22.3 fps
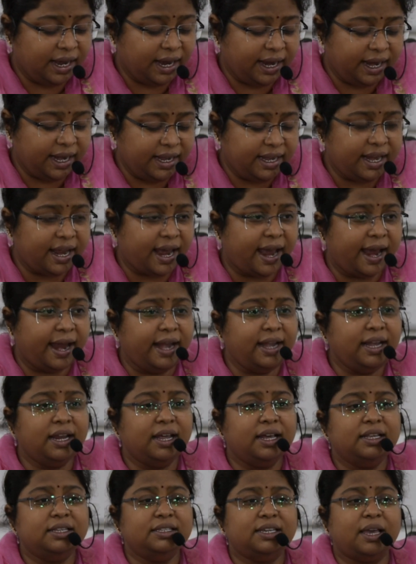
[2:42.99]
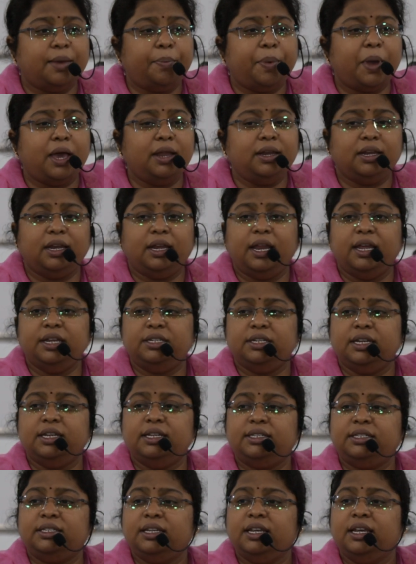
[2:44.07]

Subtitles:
India and Japan relations.